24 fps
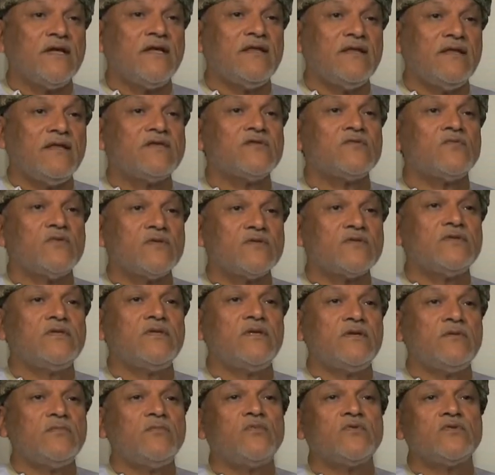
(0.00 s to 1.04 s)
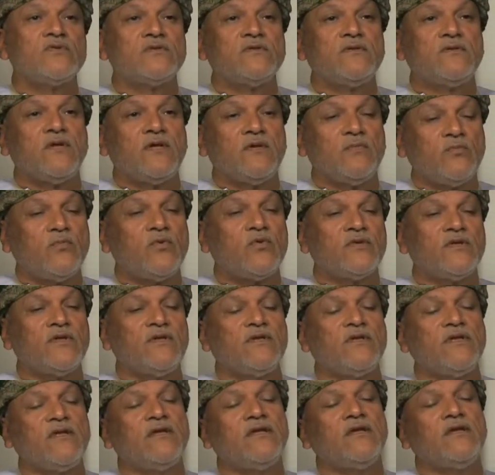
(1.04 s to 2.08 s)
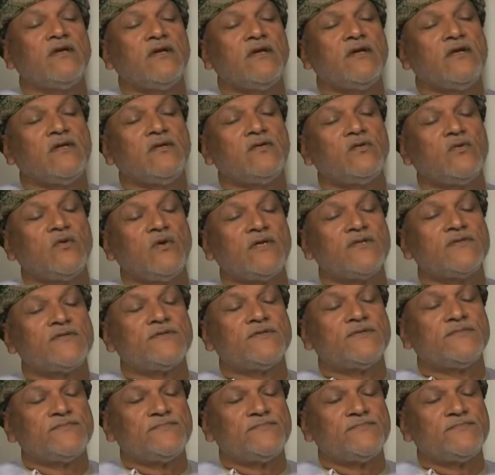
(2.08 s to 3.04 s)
And that was the most important thing to us.